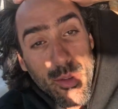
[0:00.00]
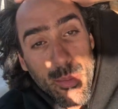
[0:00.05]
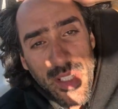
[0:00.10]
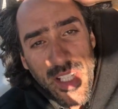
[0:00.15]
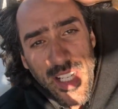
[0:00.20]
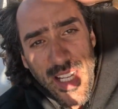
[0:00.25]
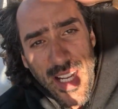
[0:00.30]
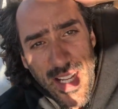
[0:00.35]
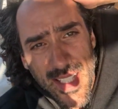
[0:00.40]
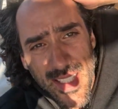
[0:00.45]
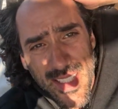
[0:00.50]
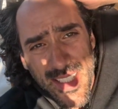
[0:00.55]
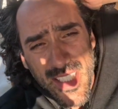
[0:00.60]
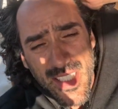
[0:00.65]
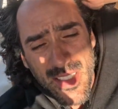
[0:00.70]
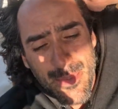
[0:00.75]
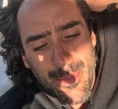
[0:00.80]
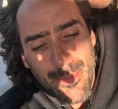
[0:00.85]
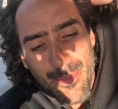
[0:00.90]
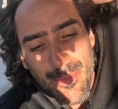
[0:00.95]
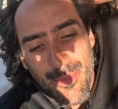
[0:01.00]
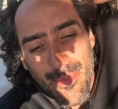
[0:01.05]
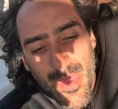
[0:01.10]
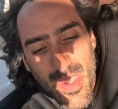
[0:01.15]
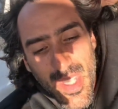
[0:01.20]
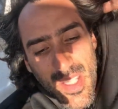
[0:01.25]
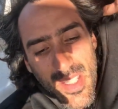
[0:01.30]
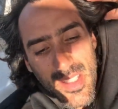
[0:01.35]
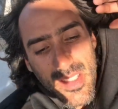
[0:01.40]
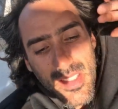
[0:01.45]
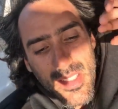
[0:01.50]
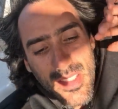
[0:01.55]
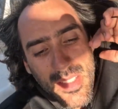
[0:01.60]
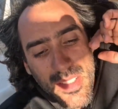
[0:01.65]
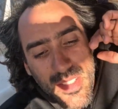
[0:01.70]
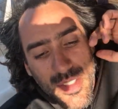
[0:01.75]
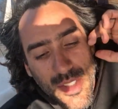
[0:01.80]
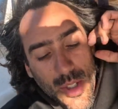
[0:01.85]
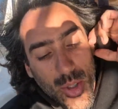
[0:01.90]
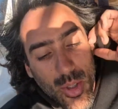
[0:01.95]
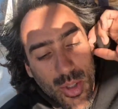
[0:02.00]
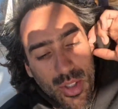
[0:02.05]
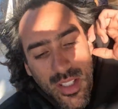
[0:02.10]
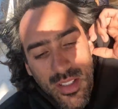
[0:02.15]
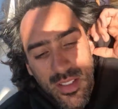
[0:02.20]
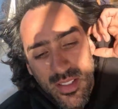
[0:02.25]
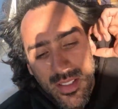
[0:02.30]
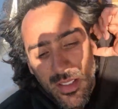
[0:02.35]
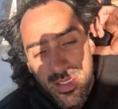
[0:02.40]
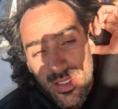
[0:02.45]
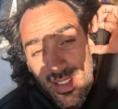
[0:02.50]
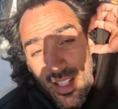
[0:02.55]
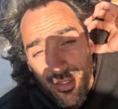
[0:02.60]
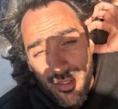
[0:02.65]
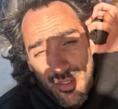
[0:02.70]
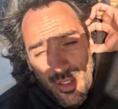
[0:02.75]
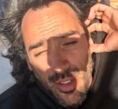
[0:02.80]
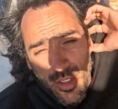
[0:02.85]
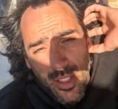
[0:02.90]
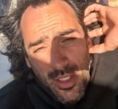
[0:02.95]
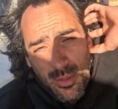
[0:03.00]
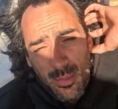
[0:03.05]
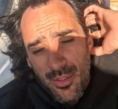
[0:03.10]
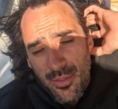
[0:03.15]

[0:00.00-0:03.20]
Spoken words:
been in Agadir, so that's definitely gonna be